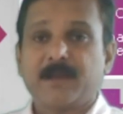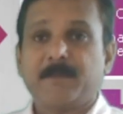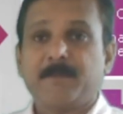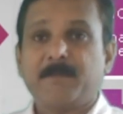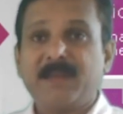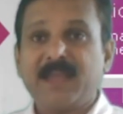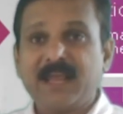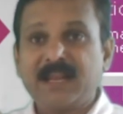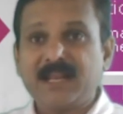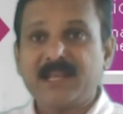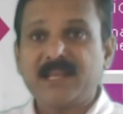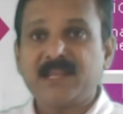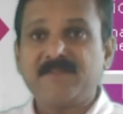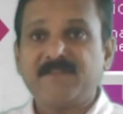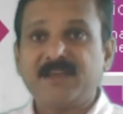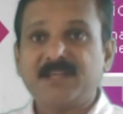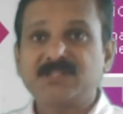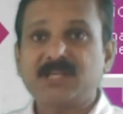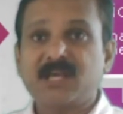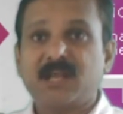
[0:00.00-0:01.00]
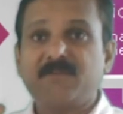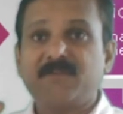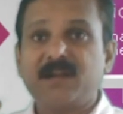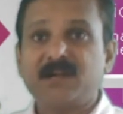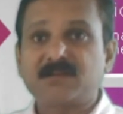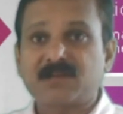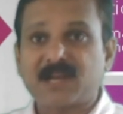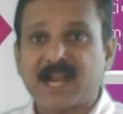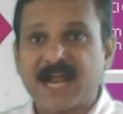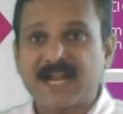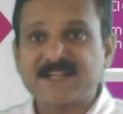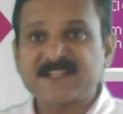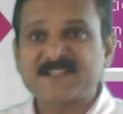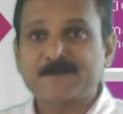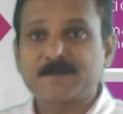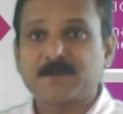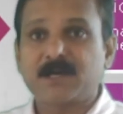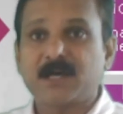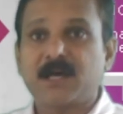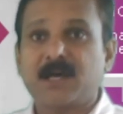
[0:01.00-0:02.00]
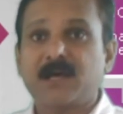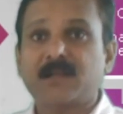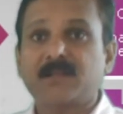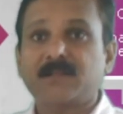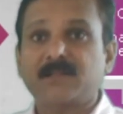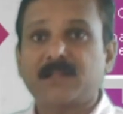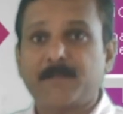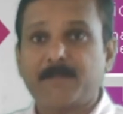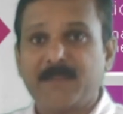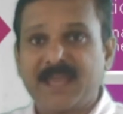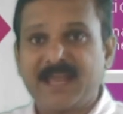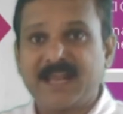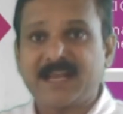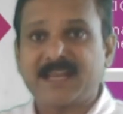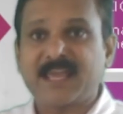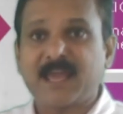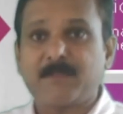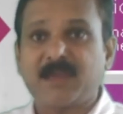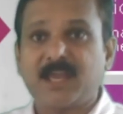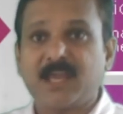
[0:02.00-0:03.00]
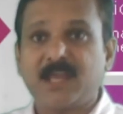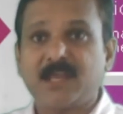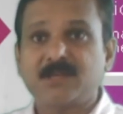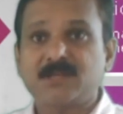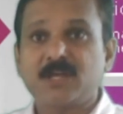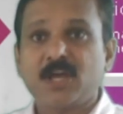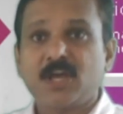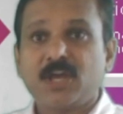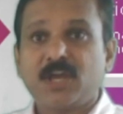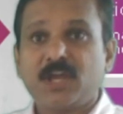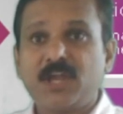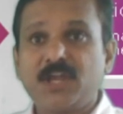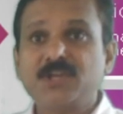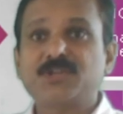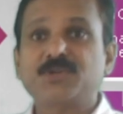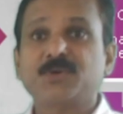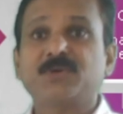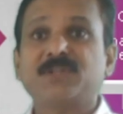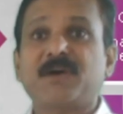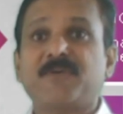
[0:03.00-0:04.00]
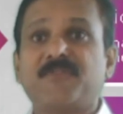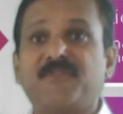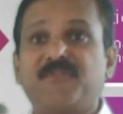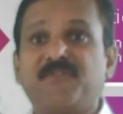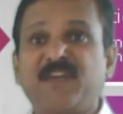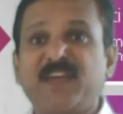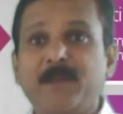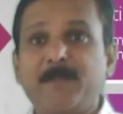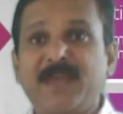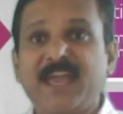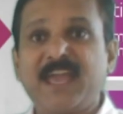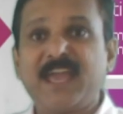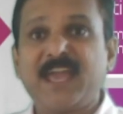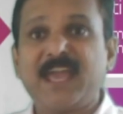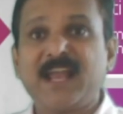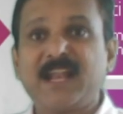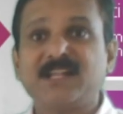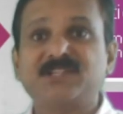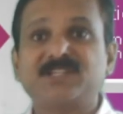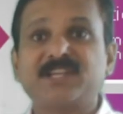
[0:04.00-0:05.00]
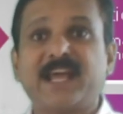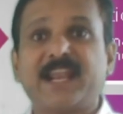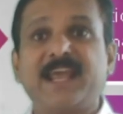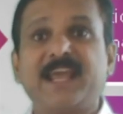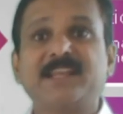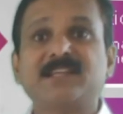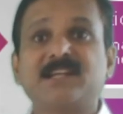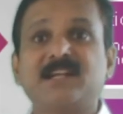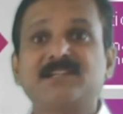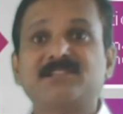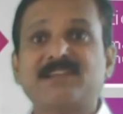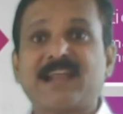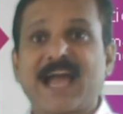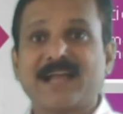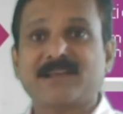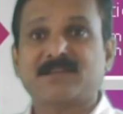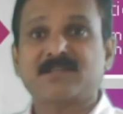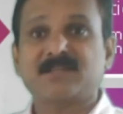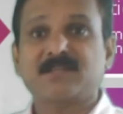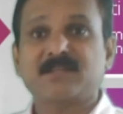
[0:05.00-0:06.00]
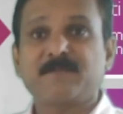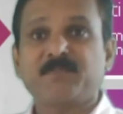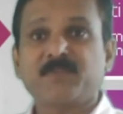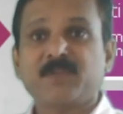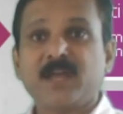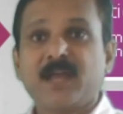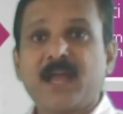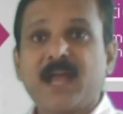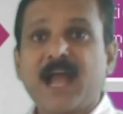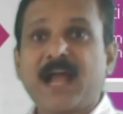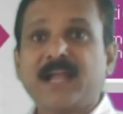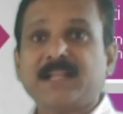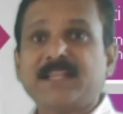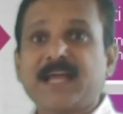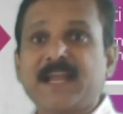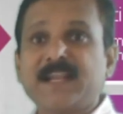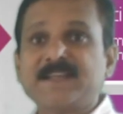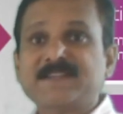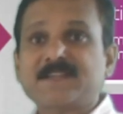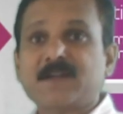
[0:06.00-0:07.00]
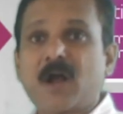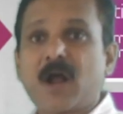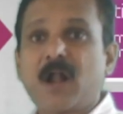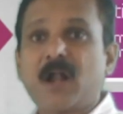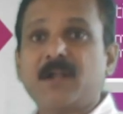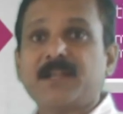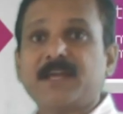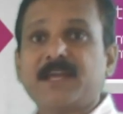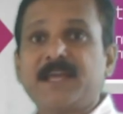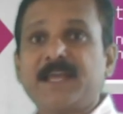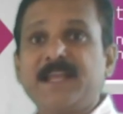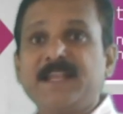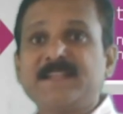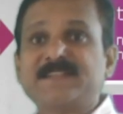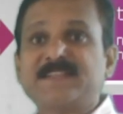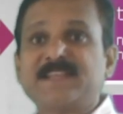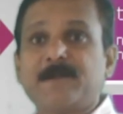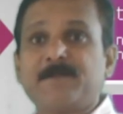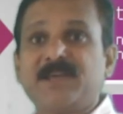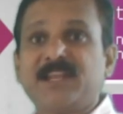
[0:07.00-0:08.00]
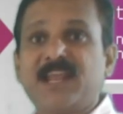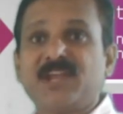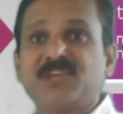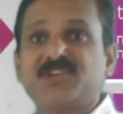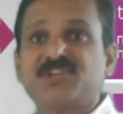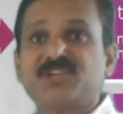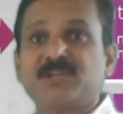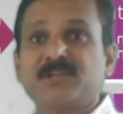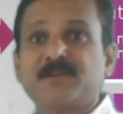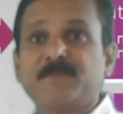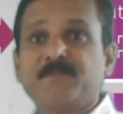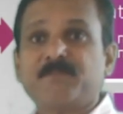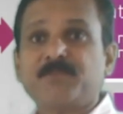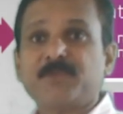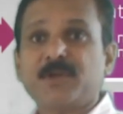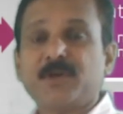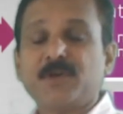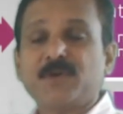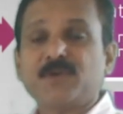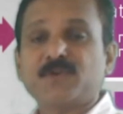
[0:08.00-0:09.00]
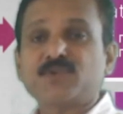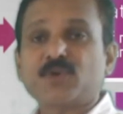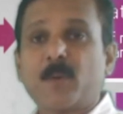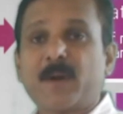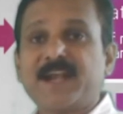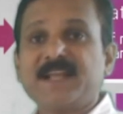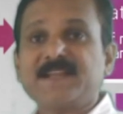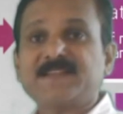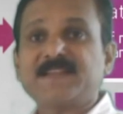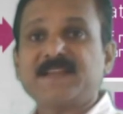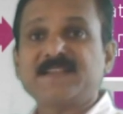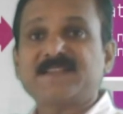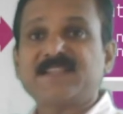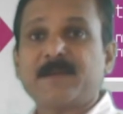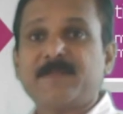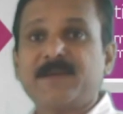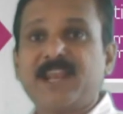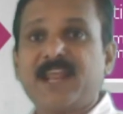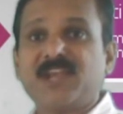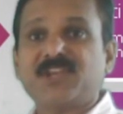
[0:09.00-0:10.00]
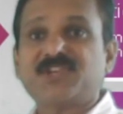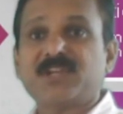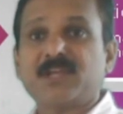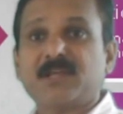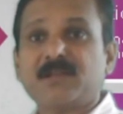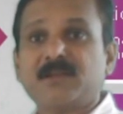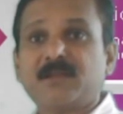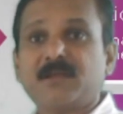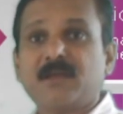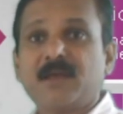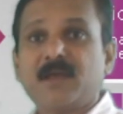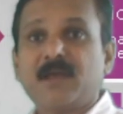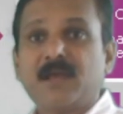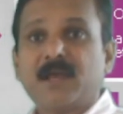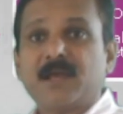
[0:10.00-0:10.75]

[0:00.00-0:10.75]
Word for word: Male individual will transfer the male gamete into the female genital tract and that is called insemination. So what is insemination?